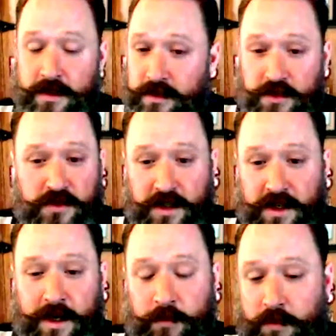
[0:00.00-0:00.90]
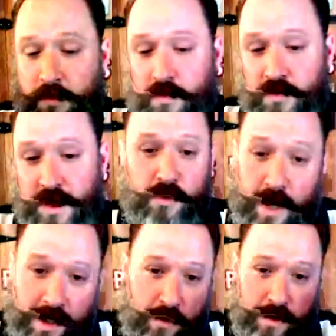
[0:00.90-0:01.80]
you just need to come see it. So
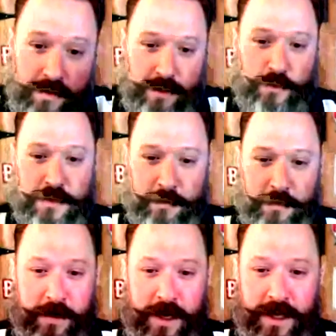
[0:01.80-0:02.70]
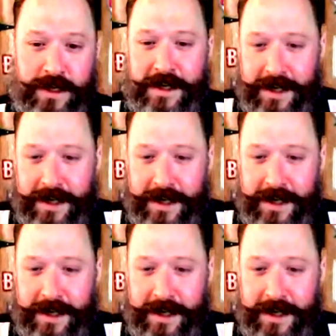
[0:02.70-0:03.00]
hi, Laura. Thanks for stopping by.